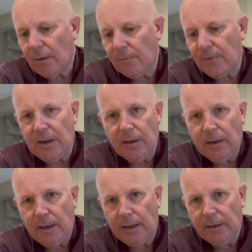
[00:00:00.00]

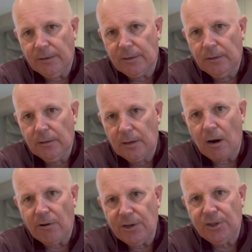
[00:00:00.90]
fear and
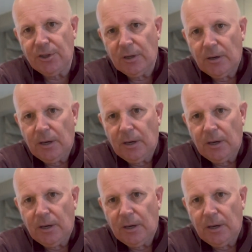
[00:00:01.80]
courage